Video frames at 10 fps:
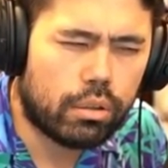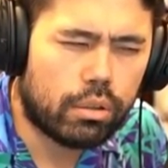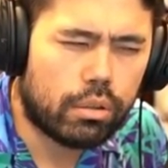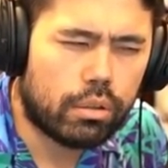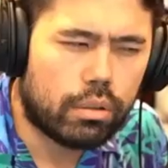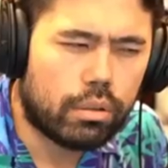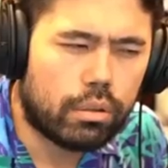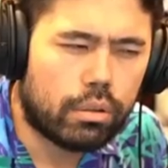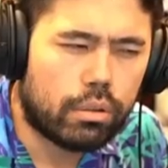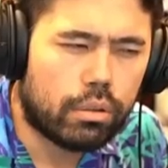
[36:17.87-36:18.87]

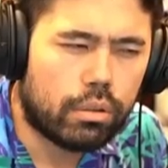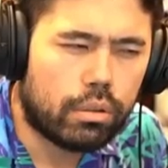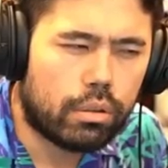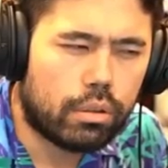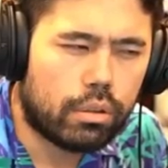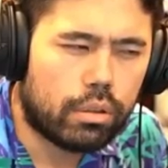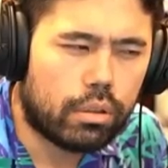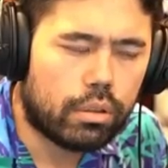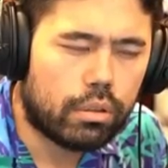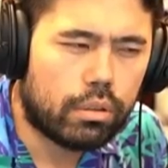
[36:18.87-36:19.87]

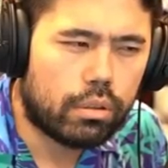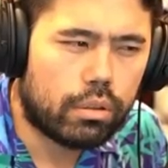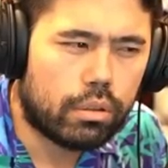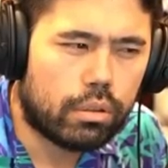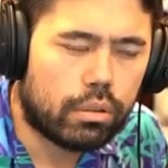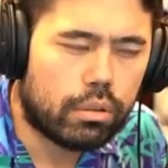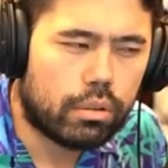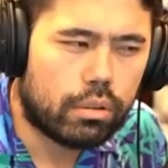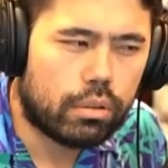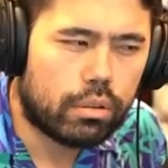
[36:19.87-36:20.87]

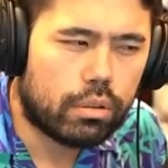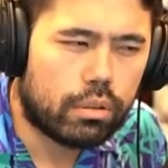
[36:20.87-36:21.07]
(no one is talking)